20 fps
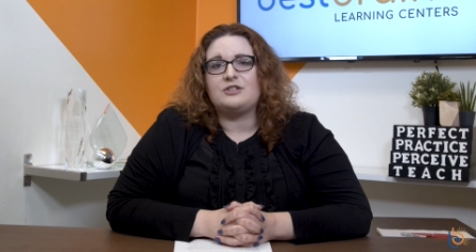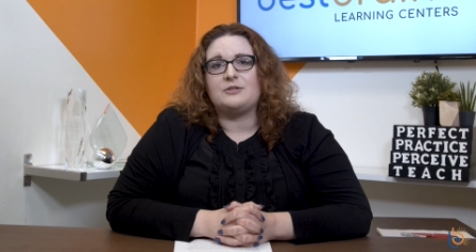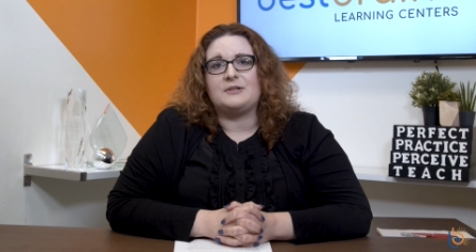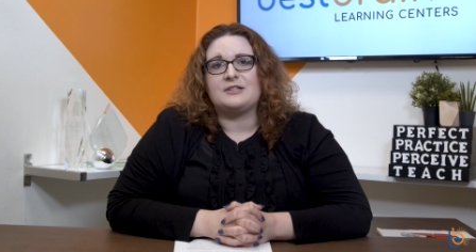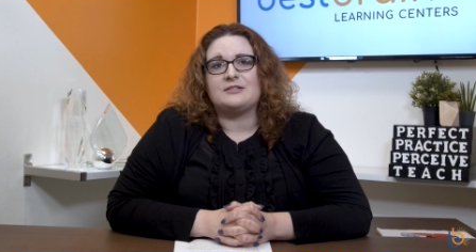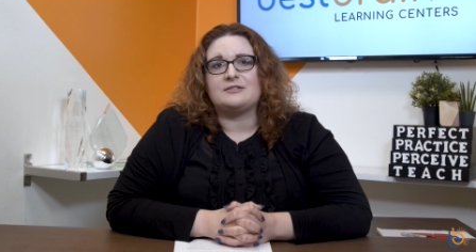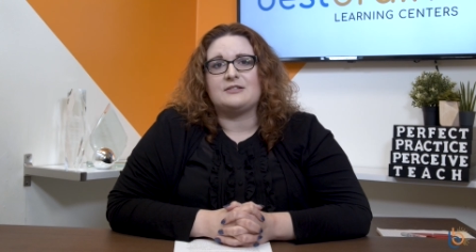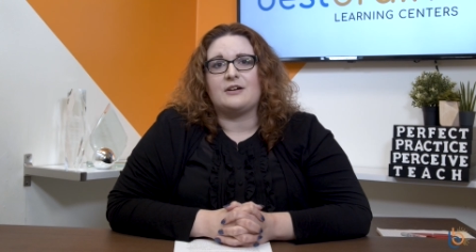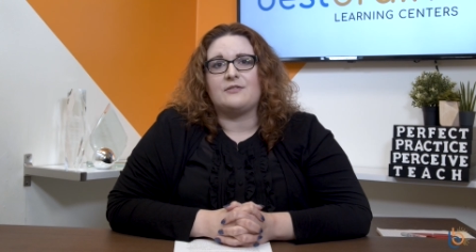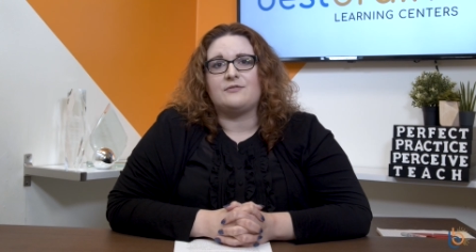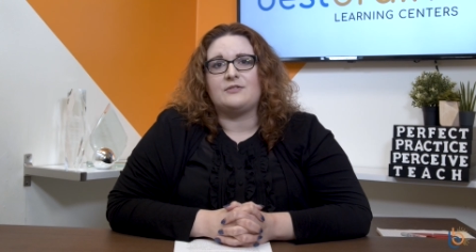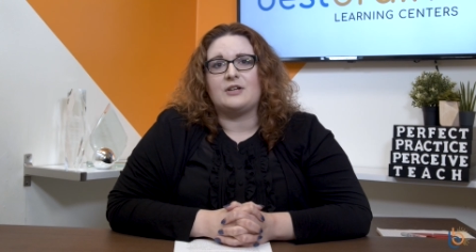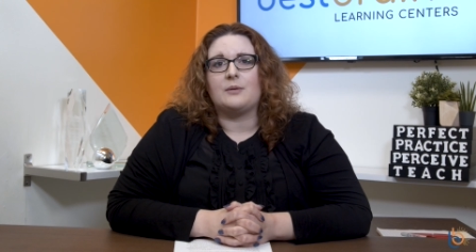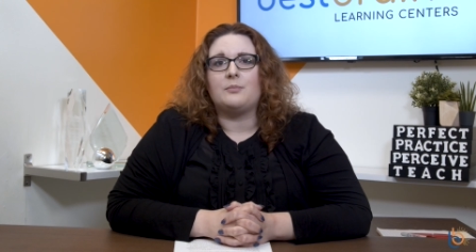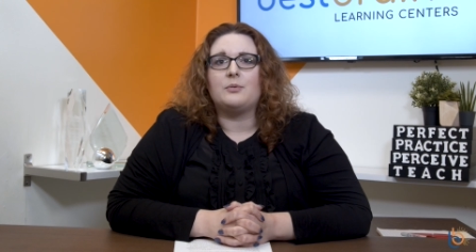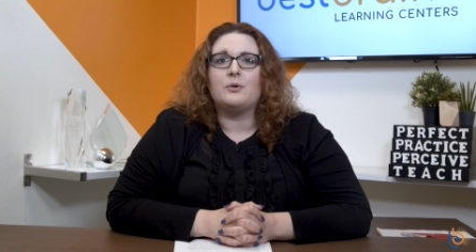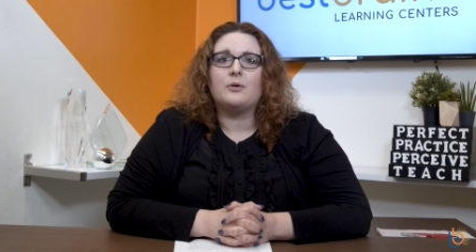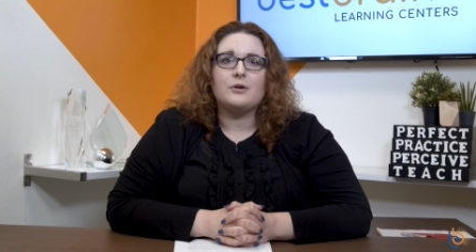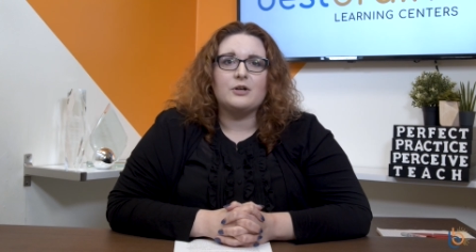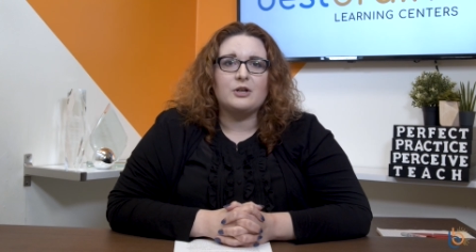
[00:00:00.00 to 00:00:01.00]
to be stuffed
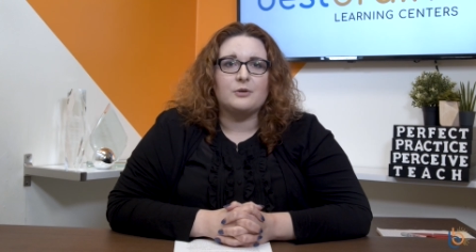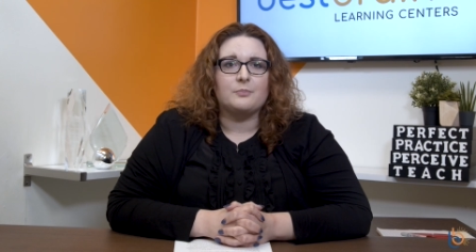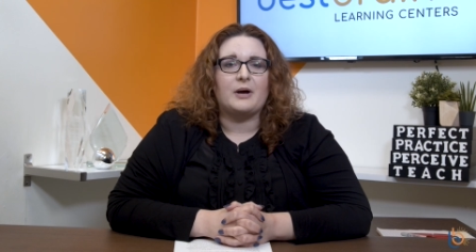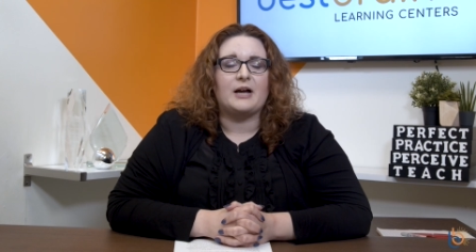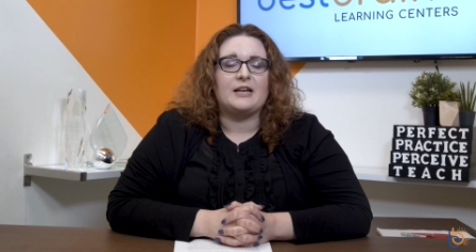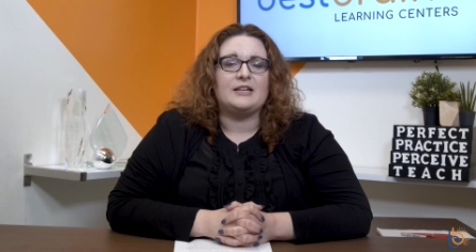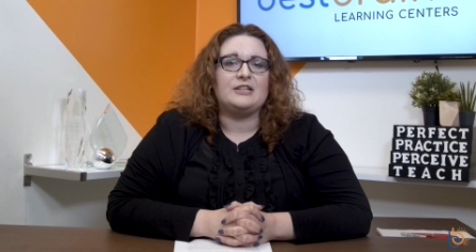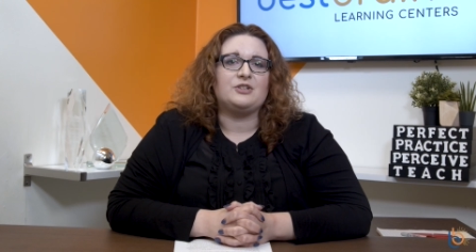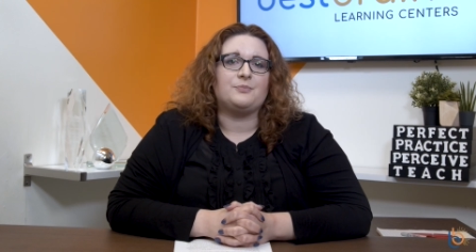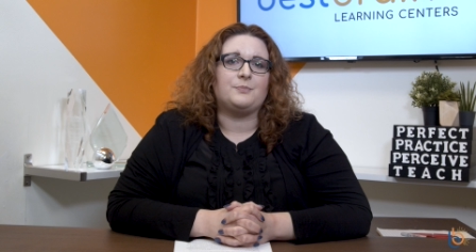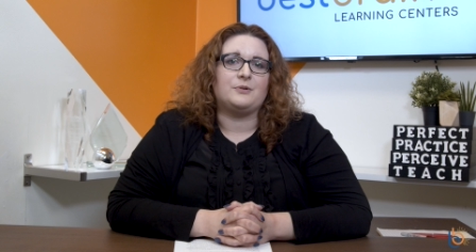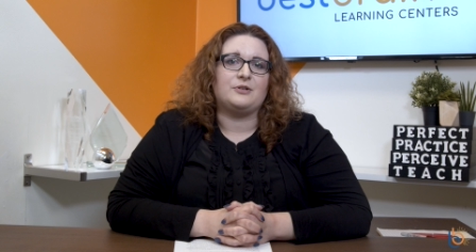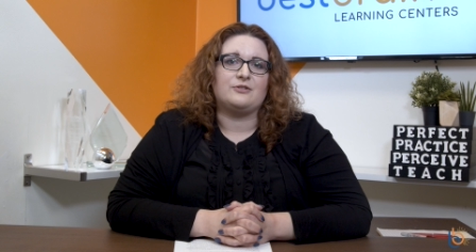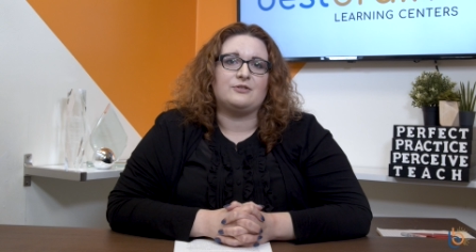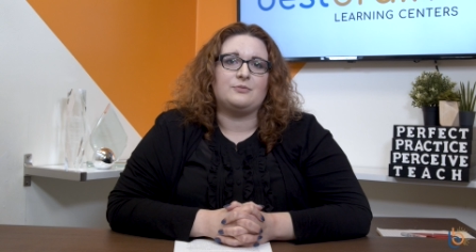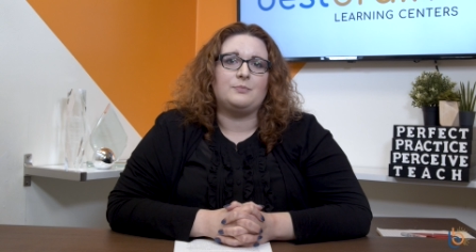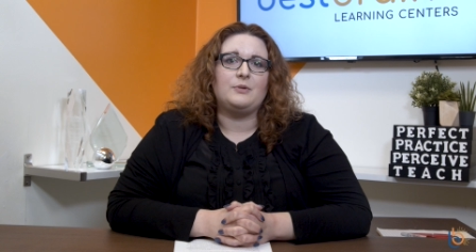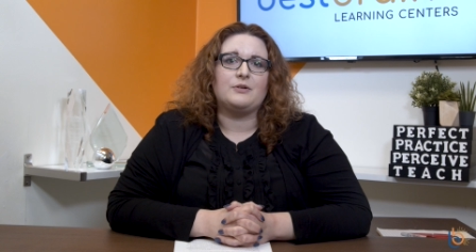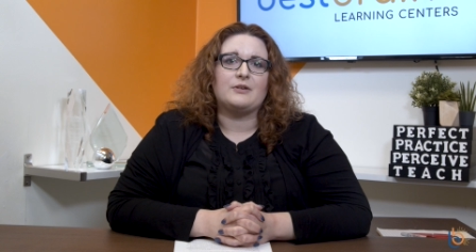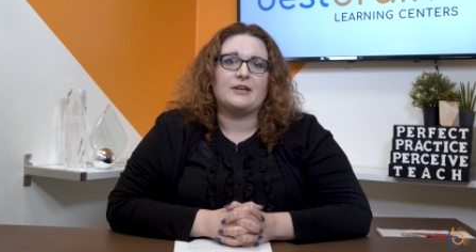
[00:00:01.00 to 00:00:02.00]
up or your body to
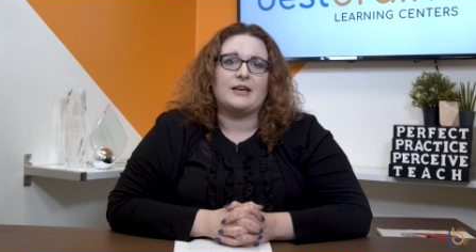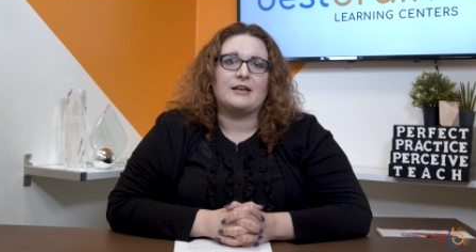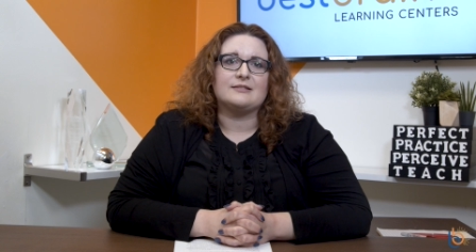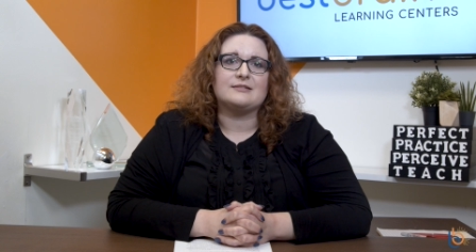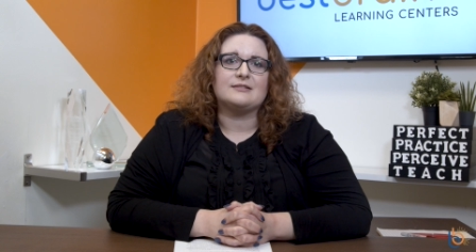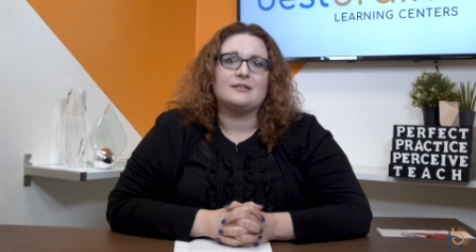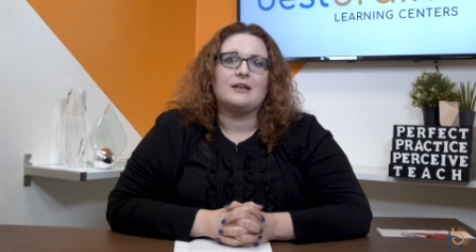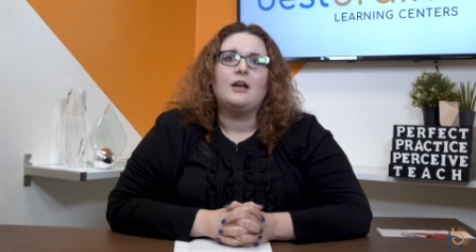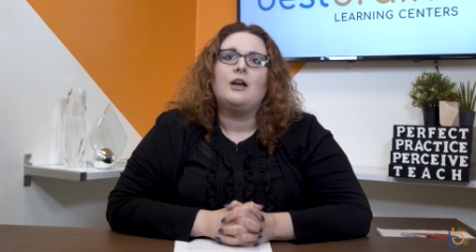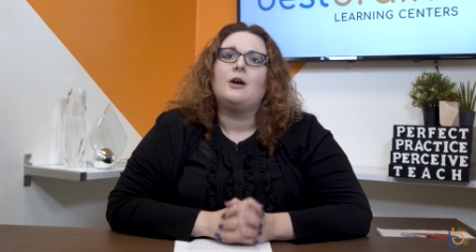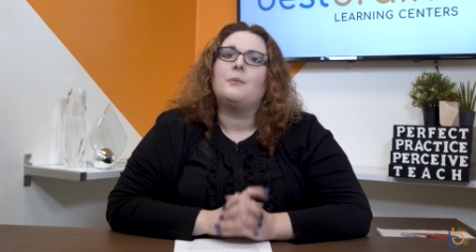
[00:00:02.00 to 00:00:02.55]
produce mucus,